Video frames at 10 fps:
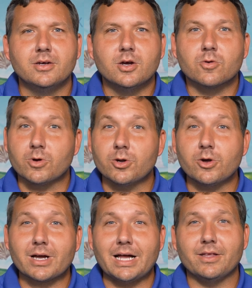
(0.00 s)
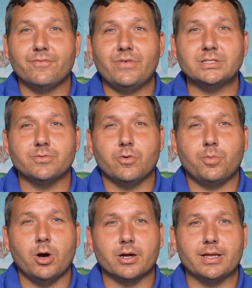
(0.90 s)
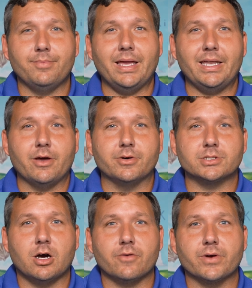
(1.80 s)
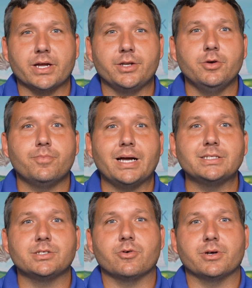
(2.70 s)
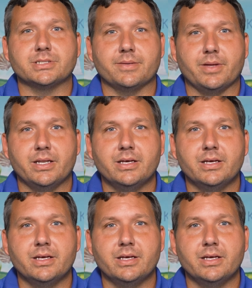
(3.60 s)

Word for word: Roanoke Island Festival Park in Manteo is offering a new bicycle exhibit.